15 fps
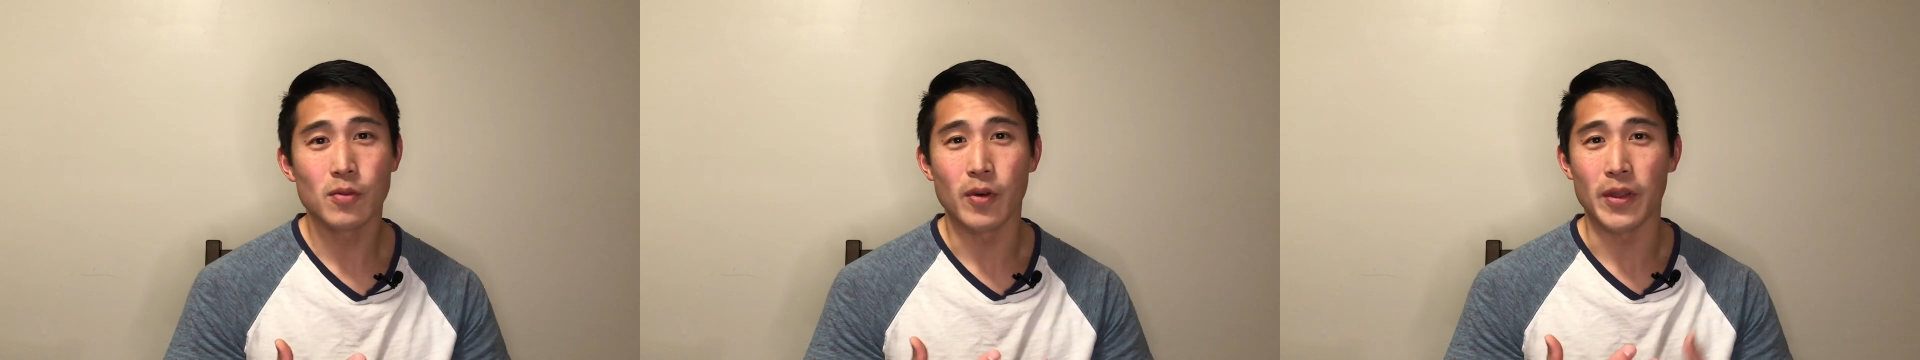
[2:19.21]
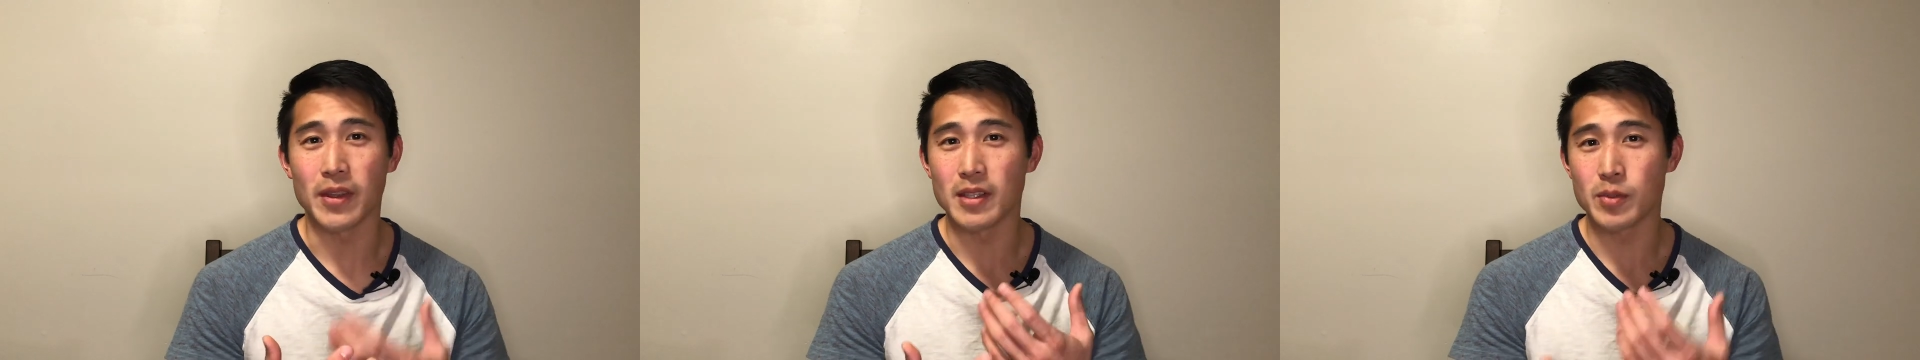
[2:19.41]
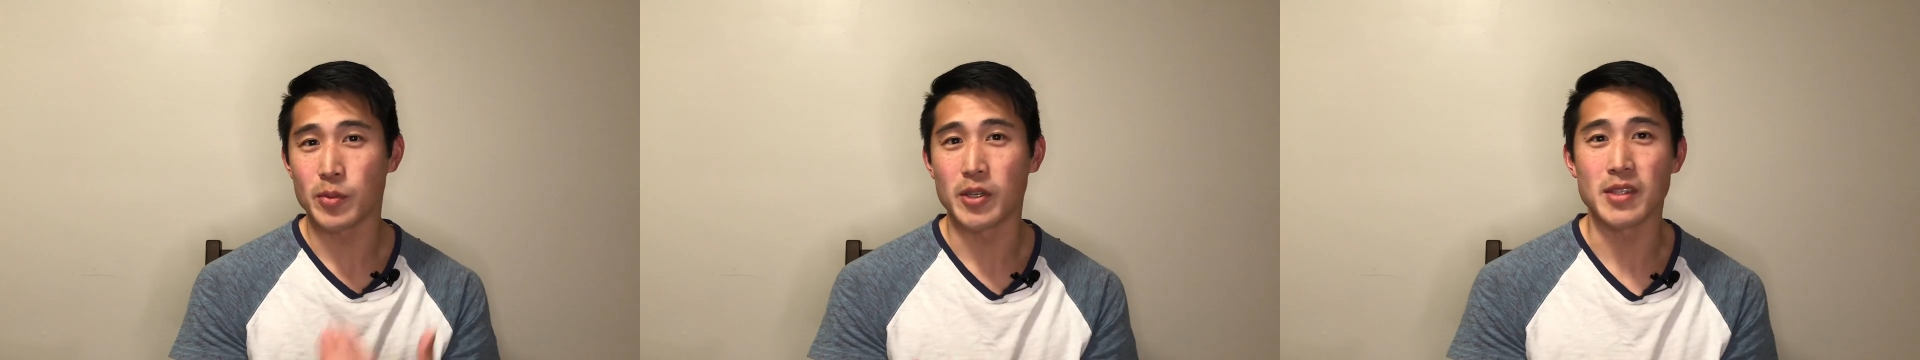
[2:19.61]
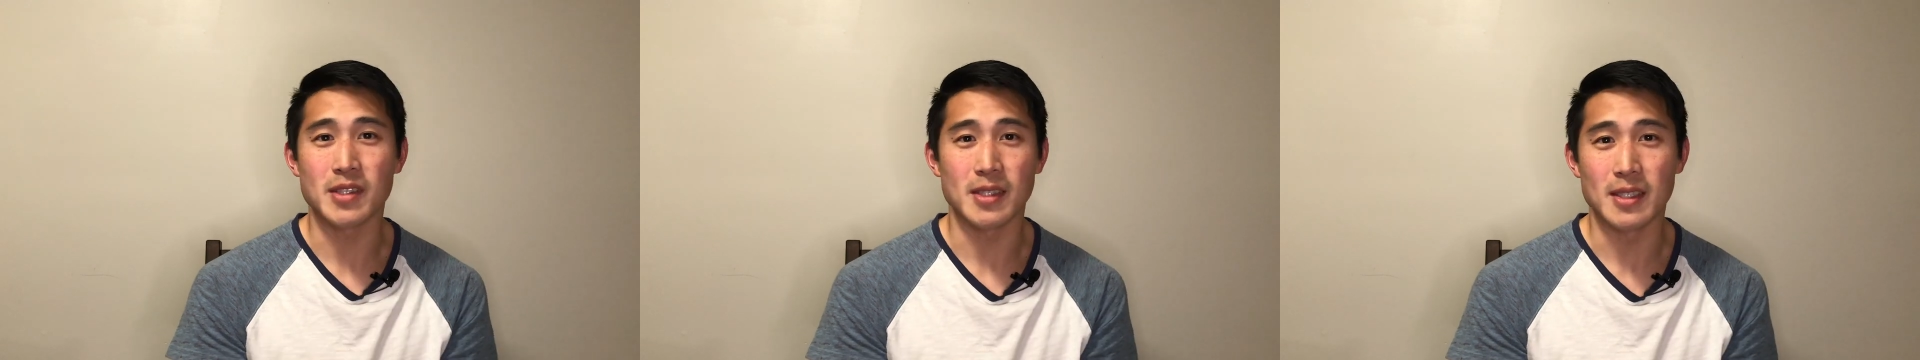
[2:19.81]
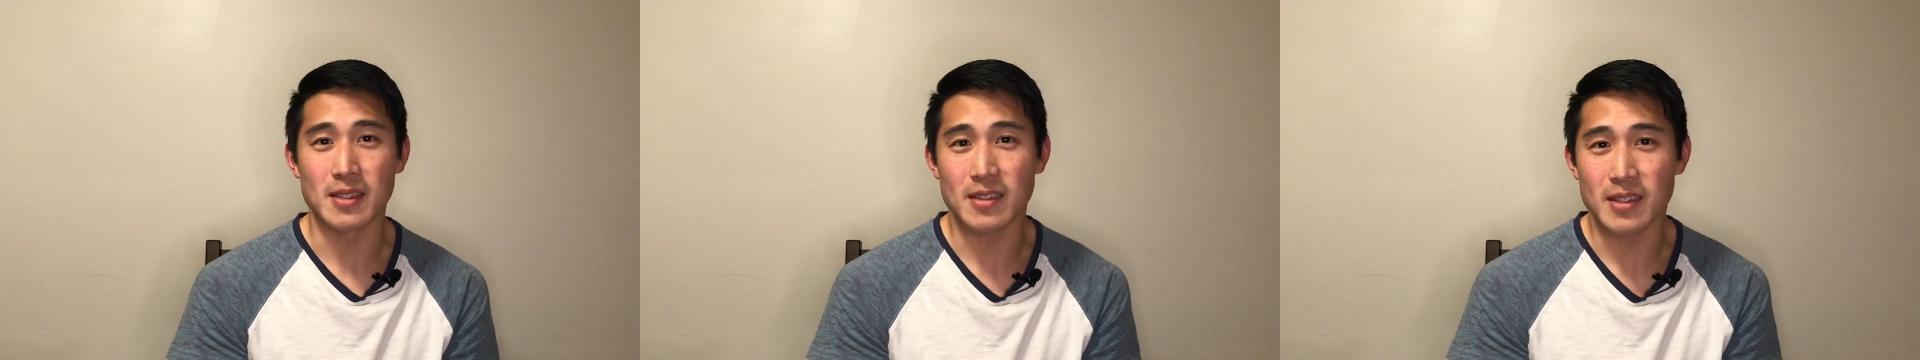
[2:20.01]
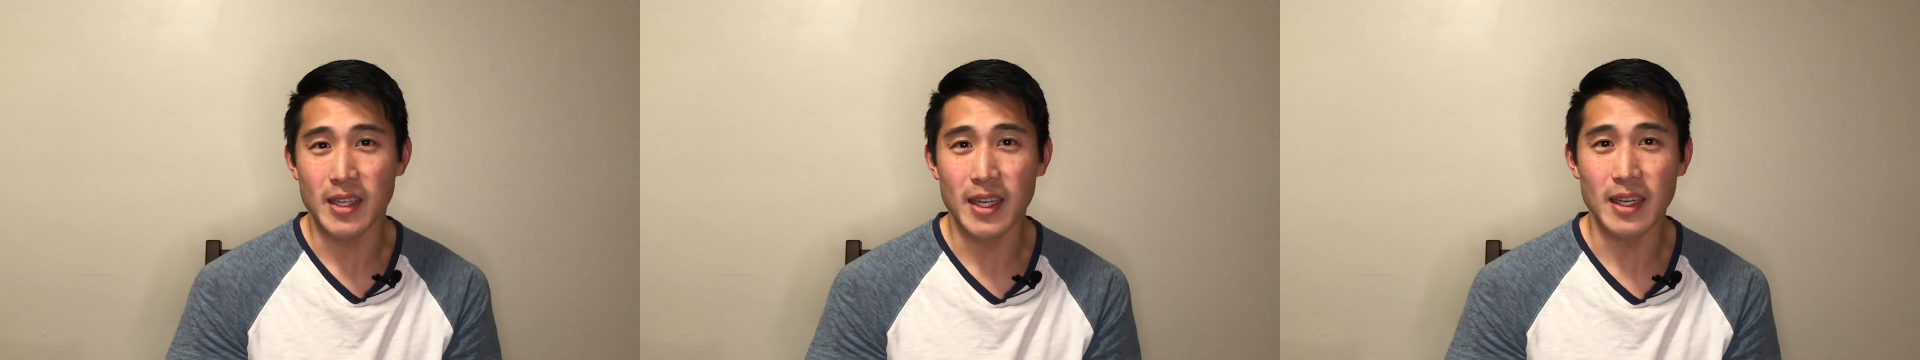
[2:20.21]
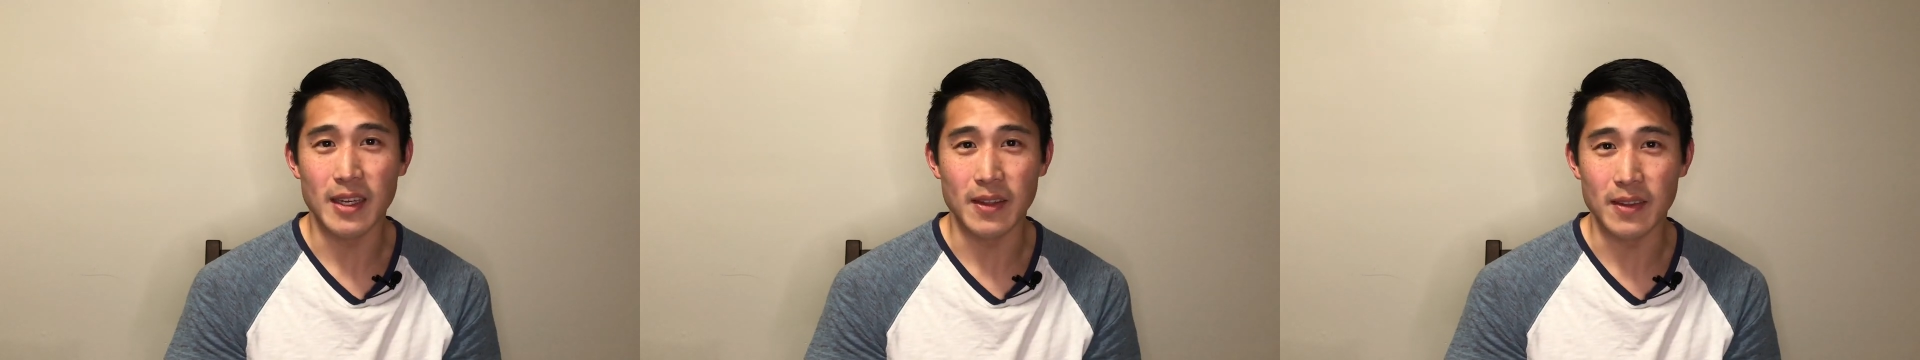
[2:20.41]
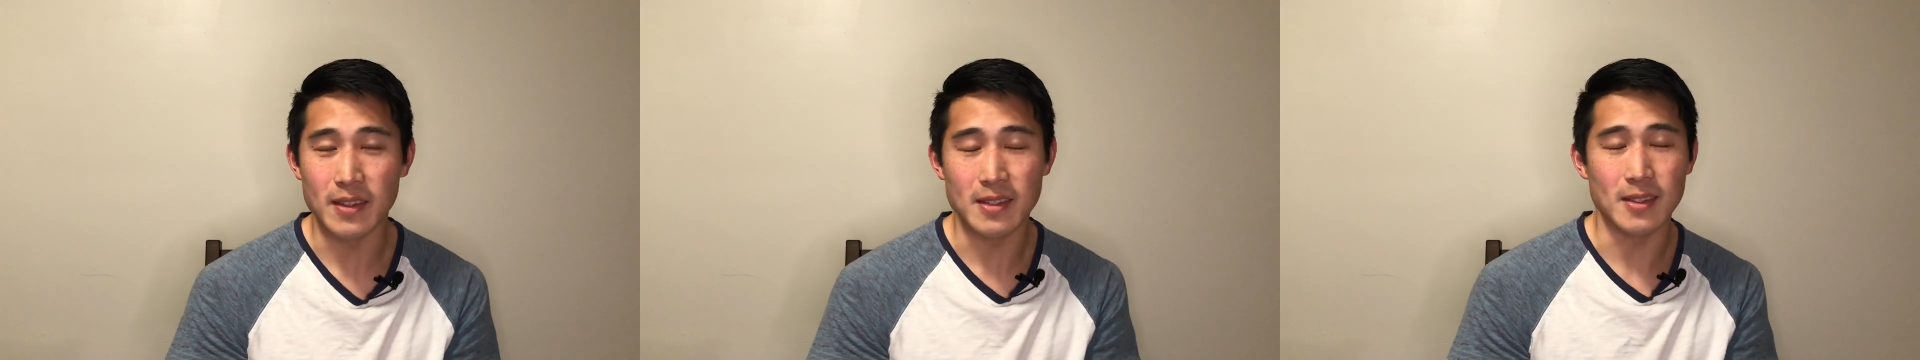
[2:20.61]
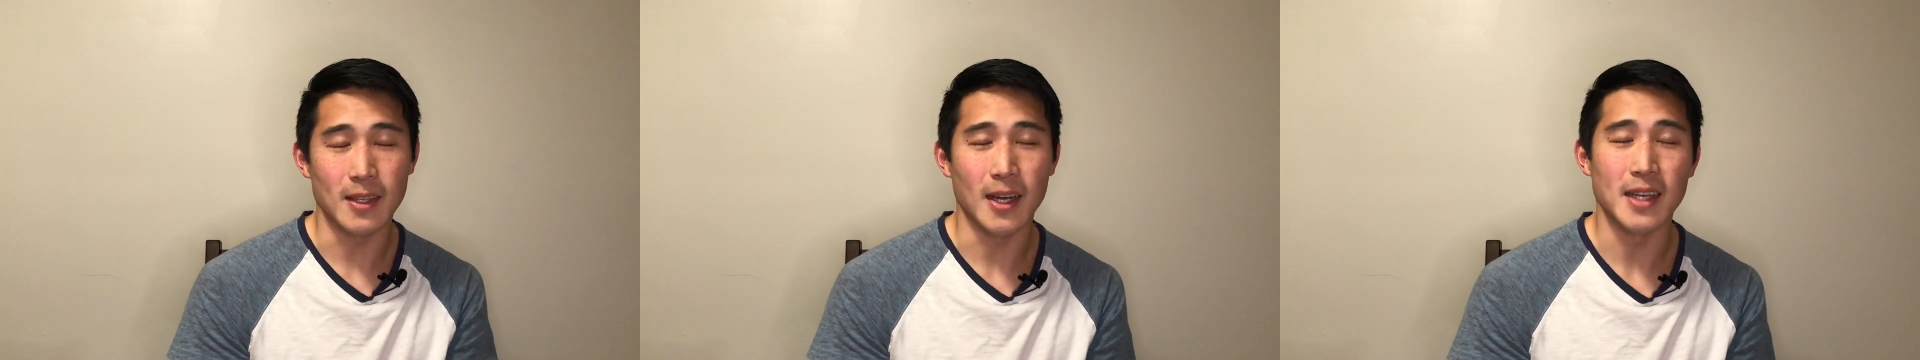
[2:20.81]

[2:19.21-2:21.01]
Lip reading: what this person is saying in this